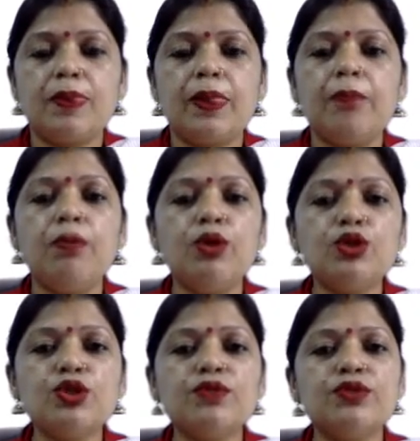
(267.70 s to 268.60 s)

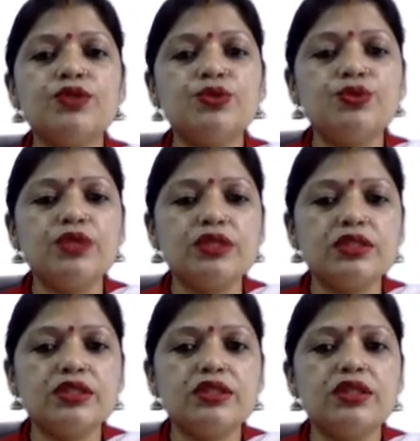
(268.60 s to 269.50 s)
Most of the students,
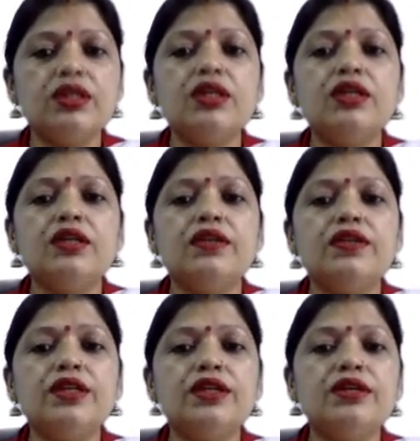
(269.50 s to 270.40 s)

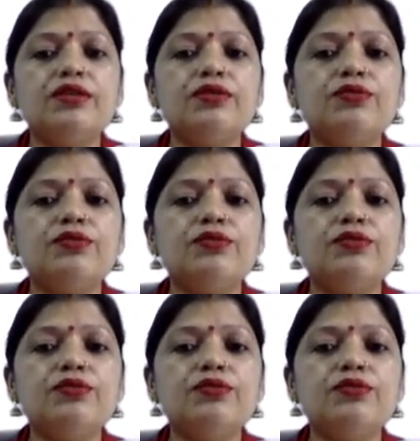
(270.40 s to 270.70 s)
they